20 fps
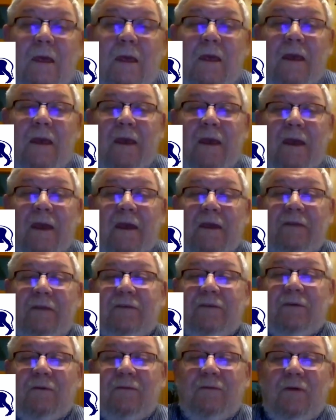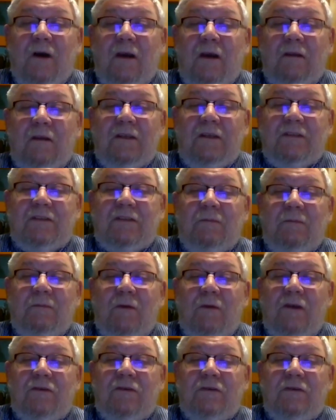And so far, at least
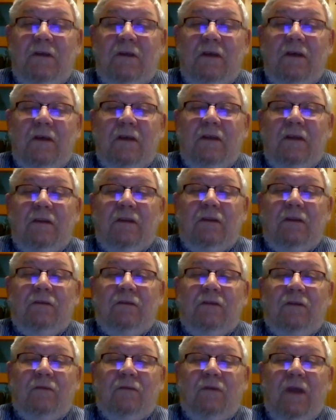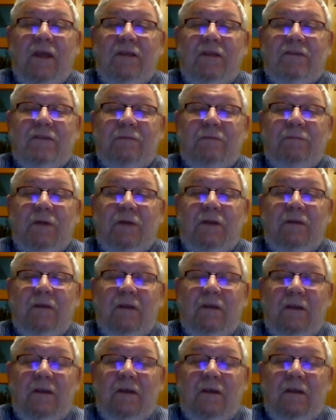the rains have been